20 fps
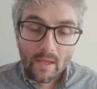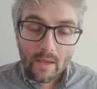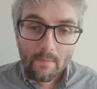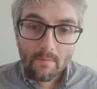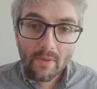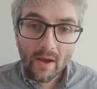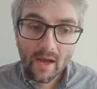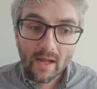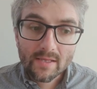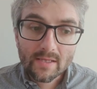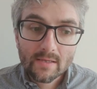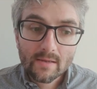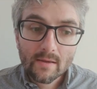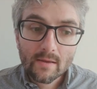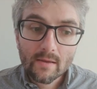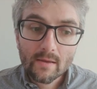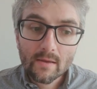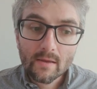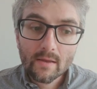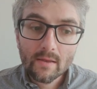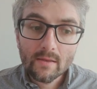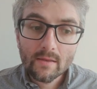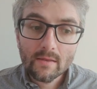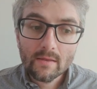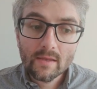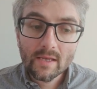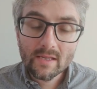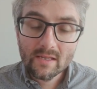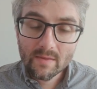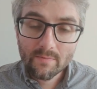but
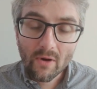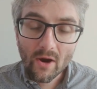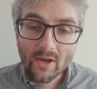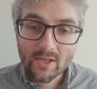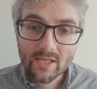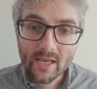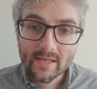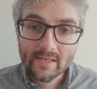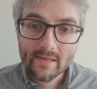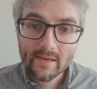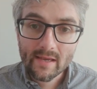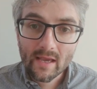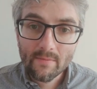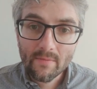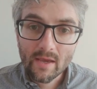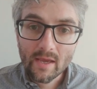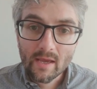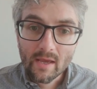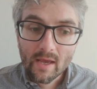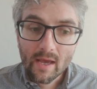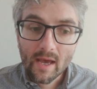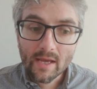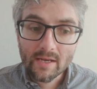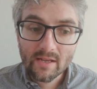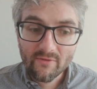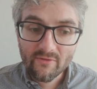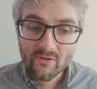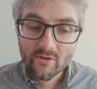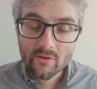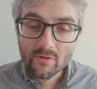this is a process that can be
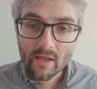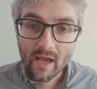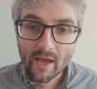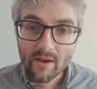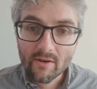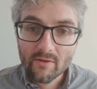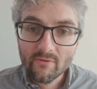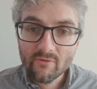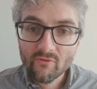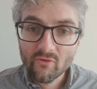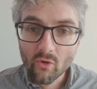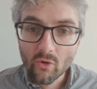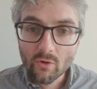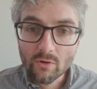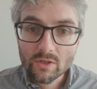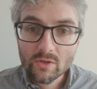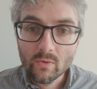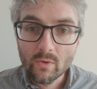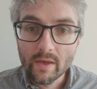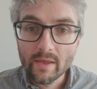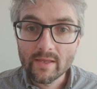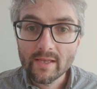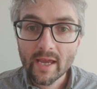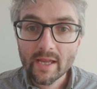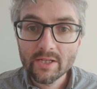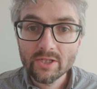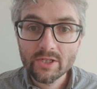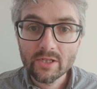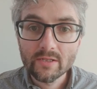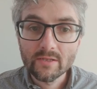difficult and fraught with
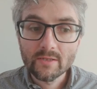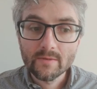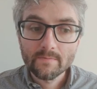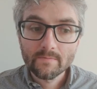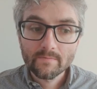tensions.